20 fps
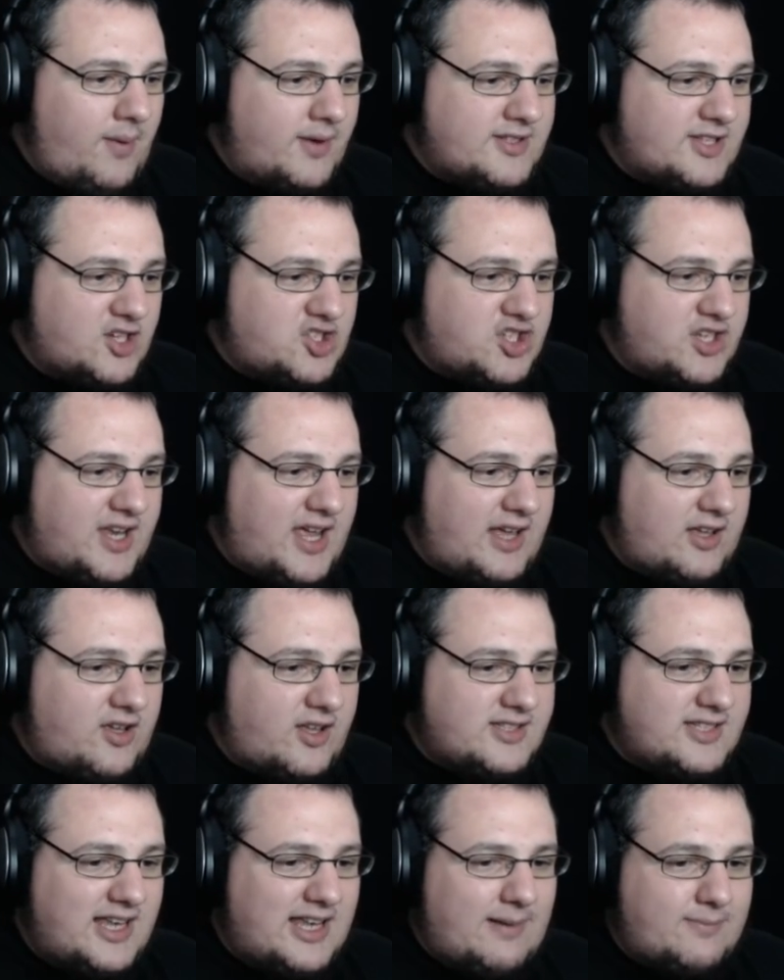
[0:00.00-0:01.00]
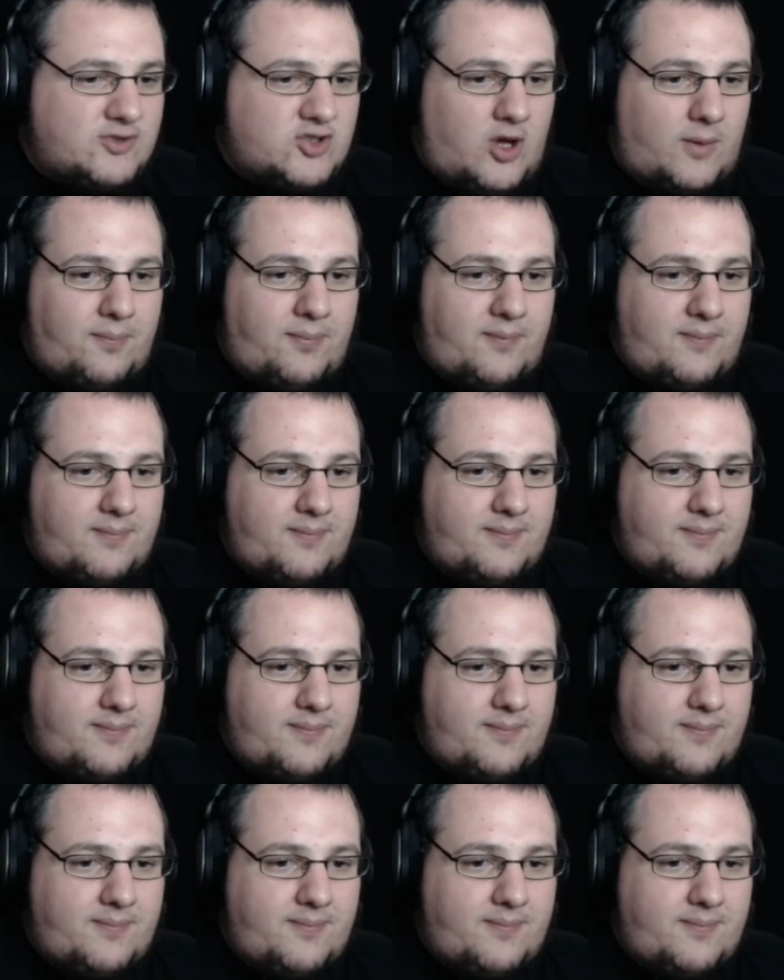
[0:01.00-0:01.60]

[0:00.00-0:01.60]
am I touching that? Go to the laptop.